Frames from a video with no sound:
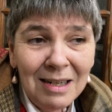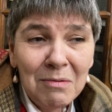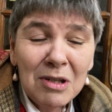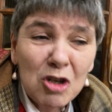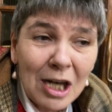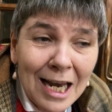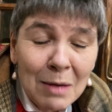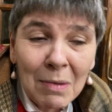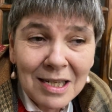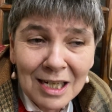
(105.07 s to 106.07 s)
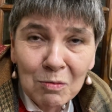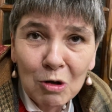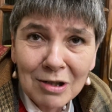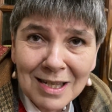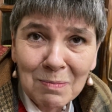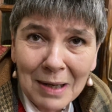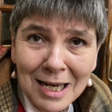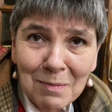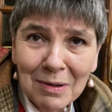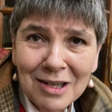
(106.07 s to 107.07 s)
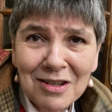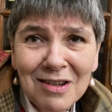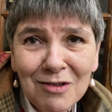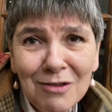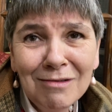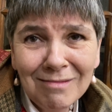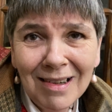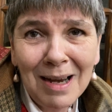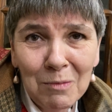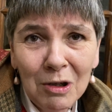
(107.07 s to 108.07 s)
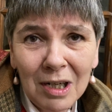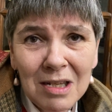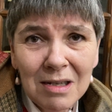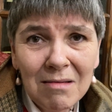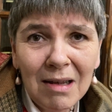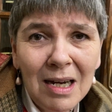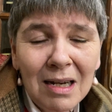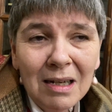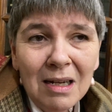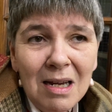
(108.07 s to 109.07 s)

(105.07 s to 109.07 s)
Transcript: It was a shame. I did want to speak, but I just thought, I'm not going to do that.